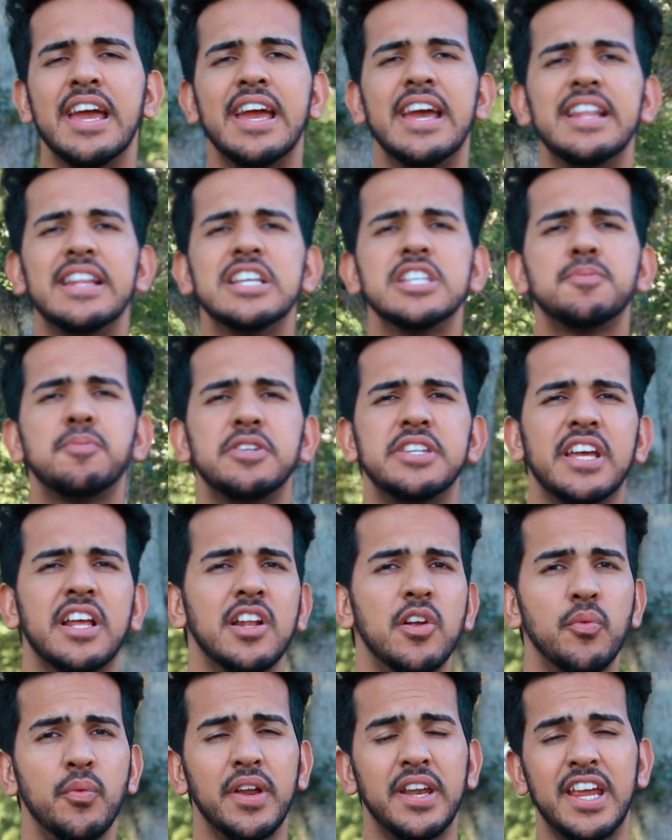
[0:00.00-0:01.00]
In this
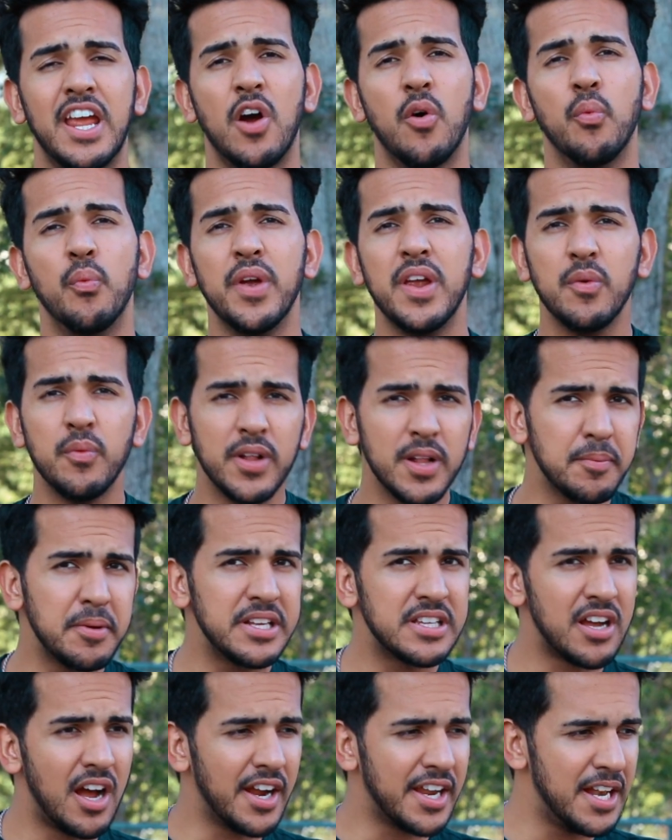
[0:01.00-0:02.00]
particular video, we will
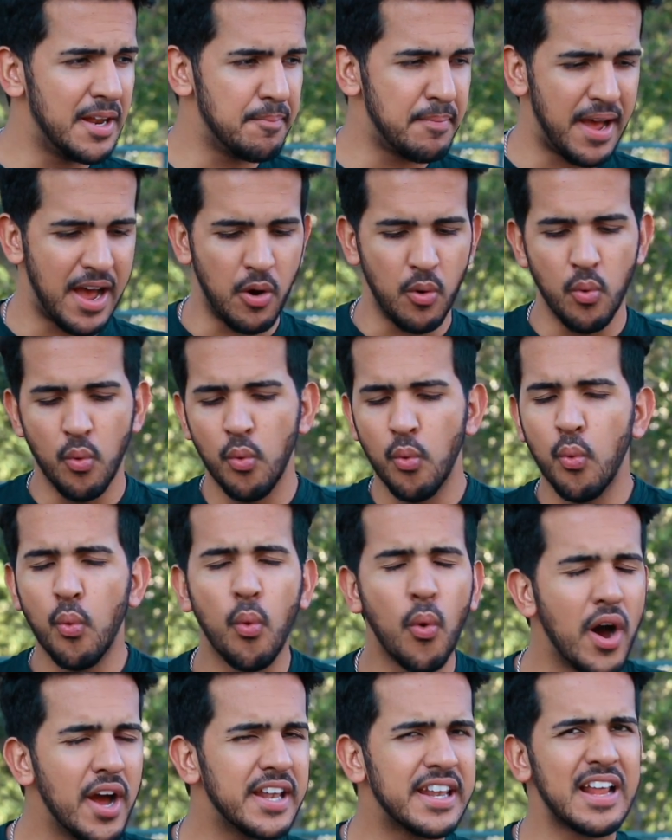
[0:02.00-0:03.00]
be talking about
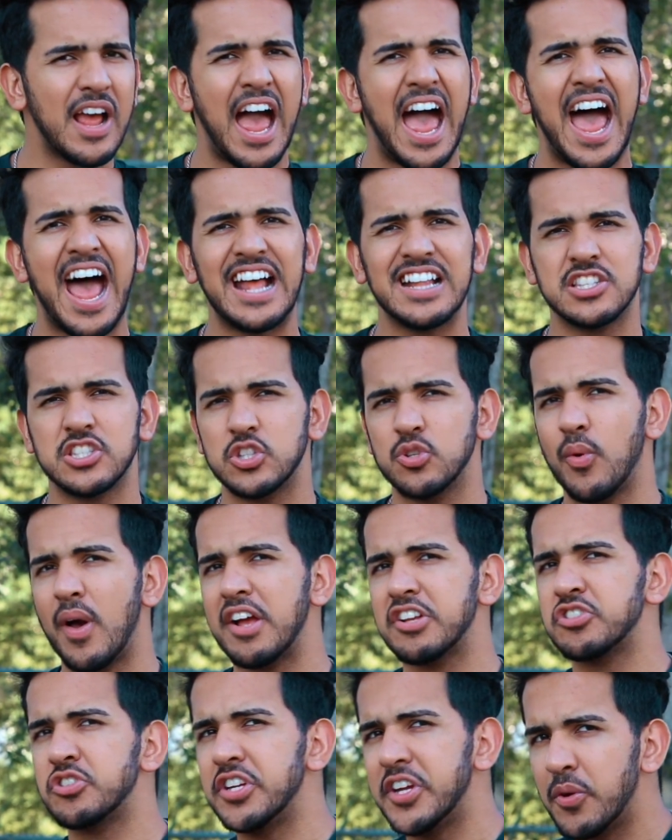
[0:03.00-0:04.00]
what ads to
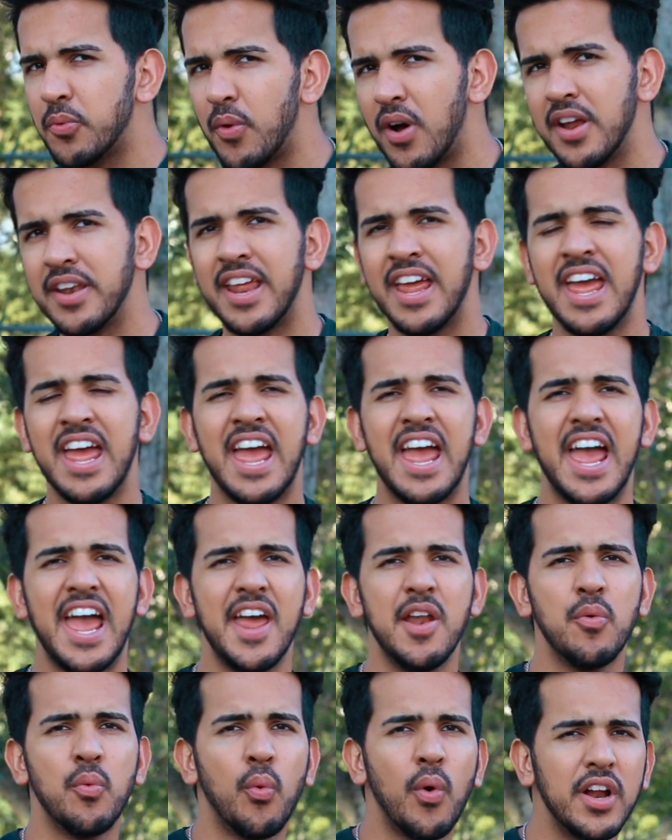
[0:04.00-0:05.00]
actually run
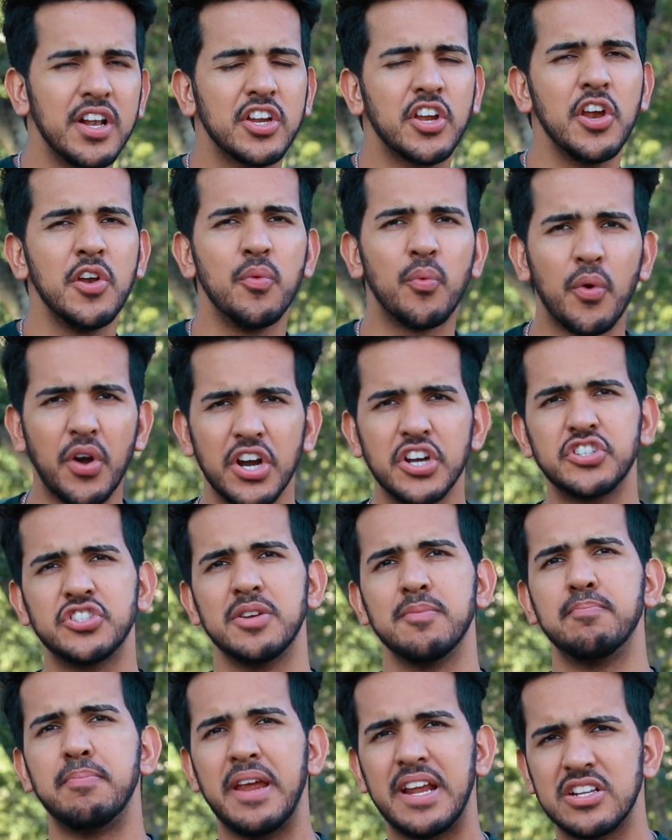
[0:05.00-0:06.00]
and what
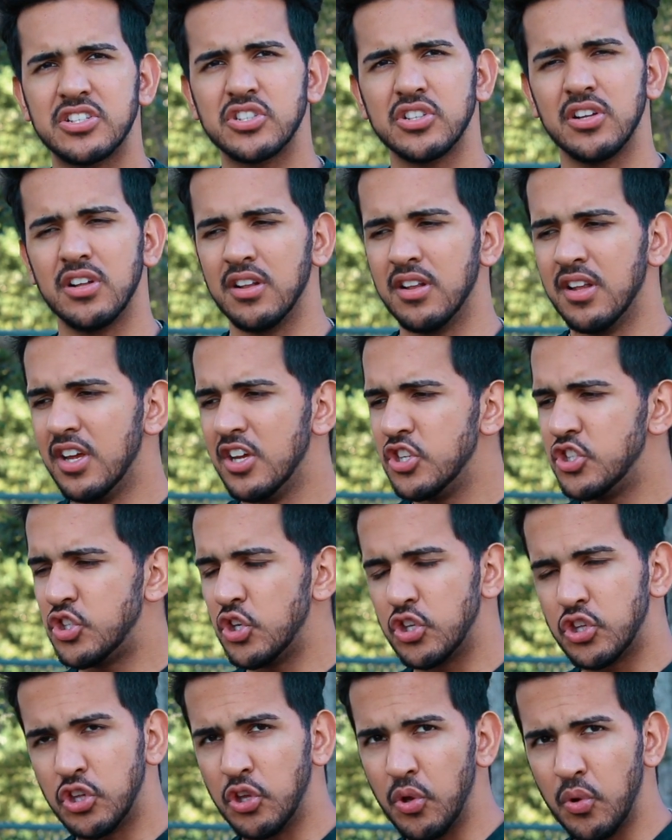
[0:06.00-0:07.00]
conversion pixel
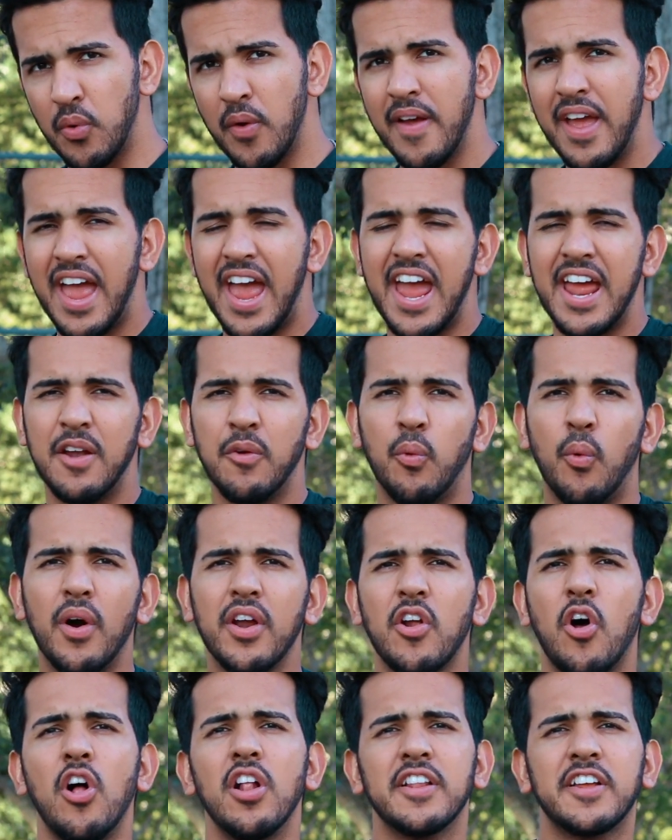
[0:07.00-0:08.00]
should do and
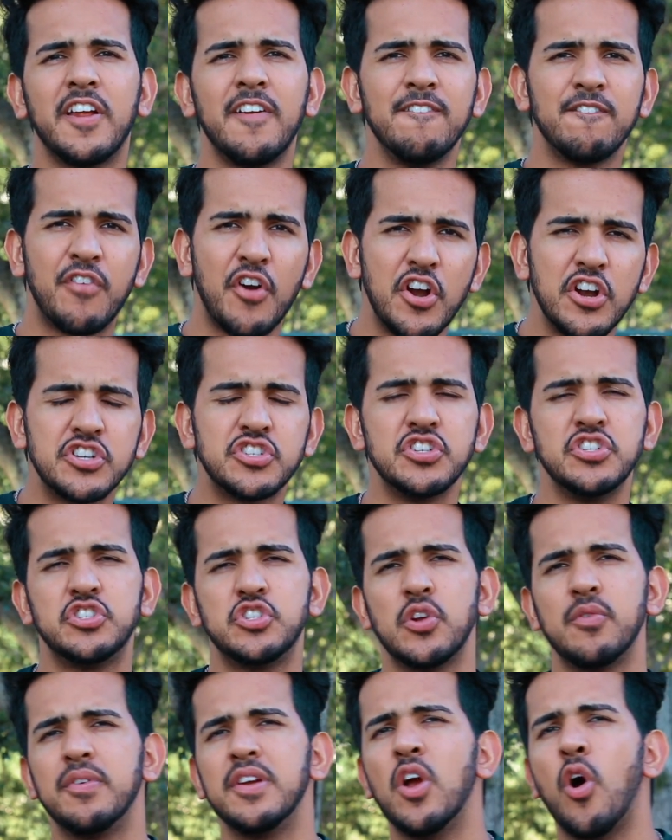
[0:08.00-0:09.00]
what all conversions
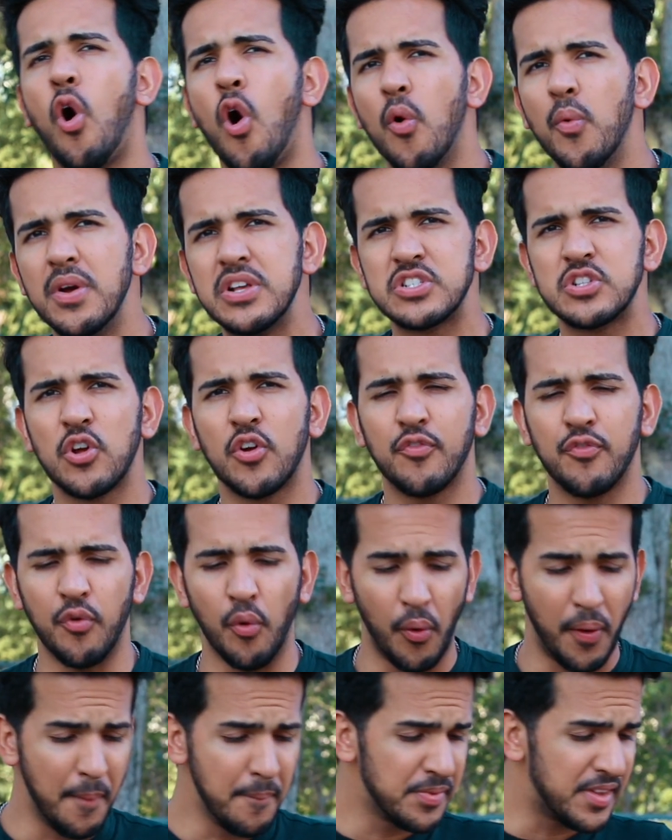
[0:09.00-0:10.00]
should we always look
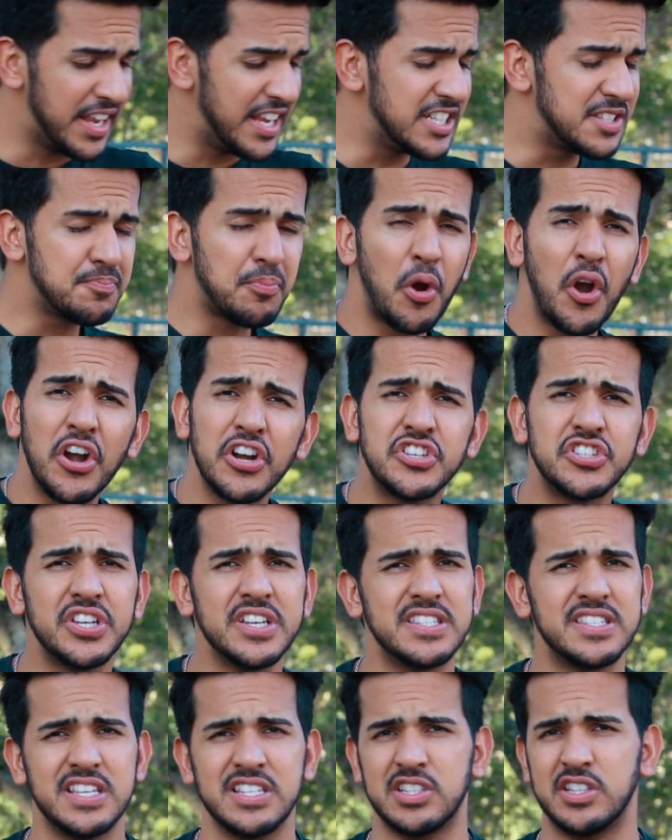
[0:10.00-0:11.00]
for. Is
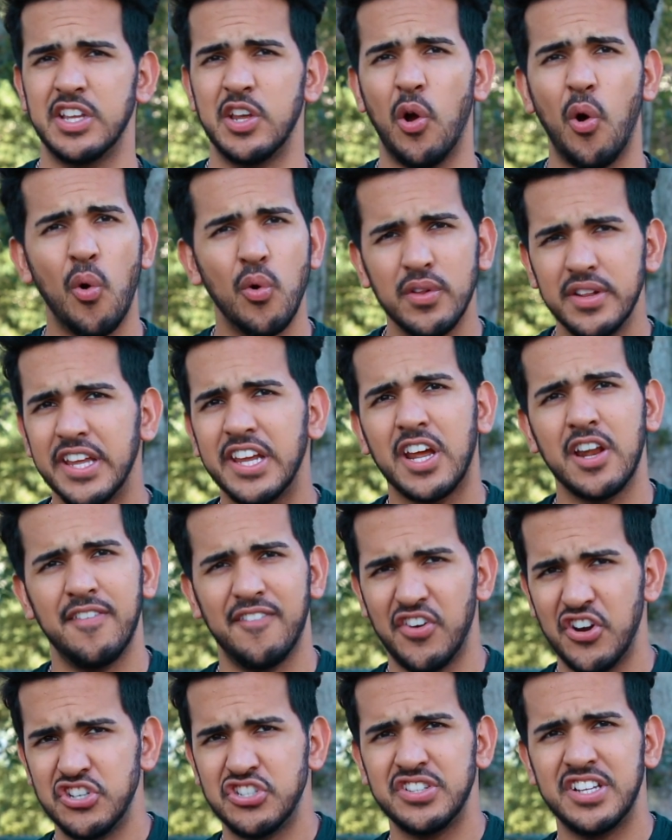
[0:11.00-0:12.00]
purchases the only
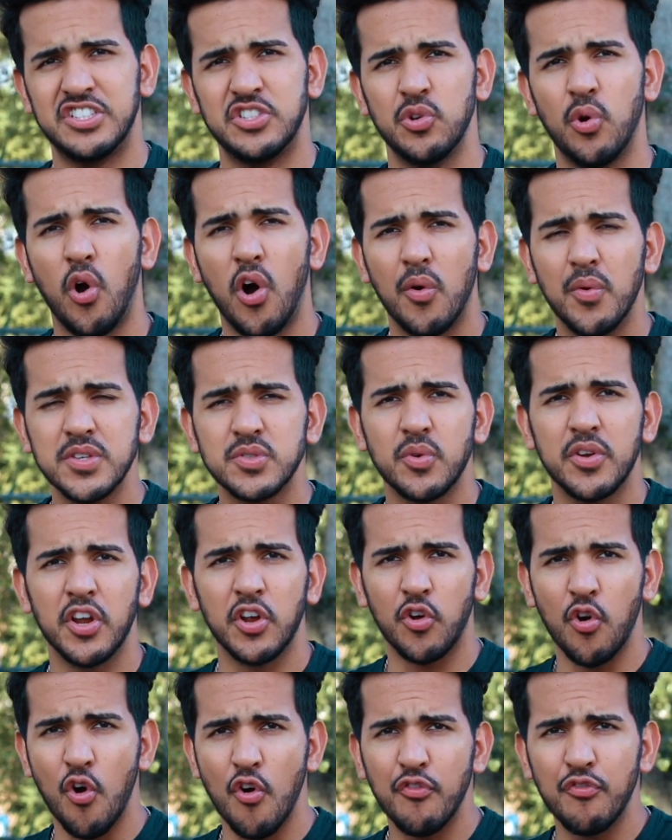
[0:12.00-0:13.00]
conversion that you always want
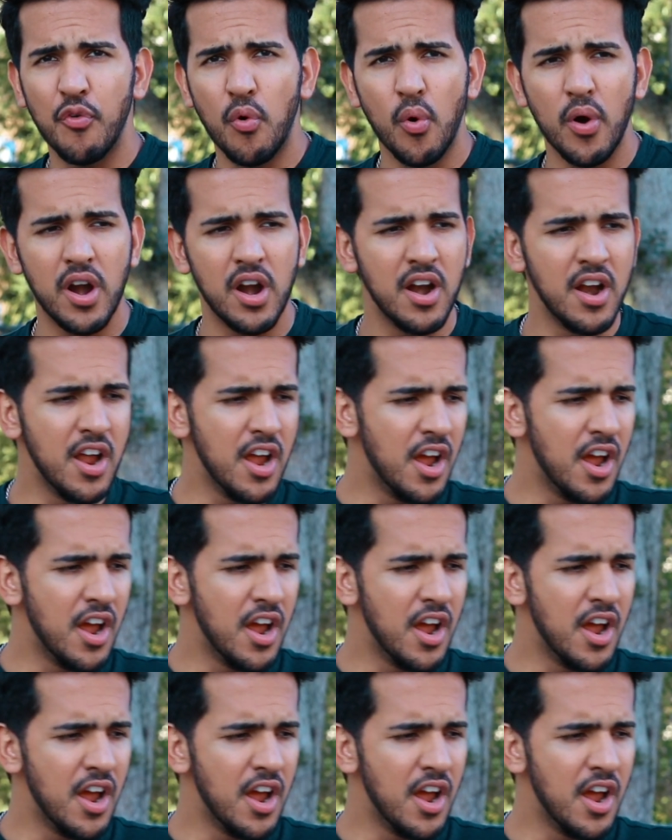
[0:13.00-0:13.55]
to go for?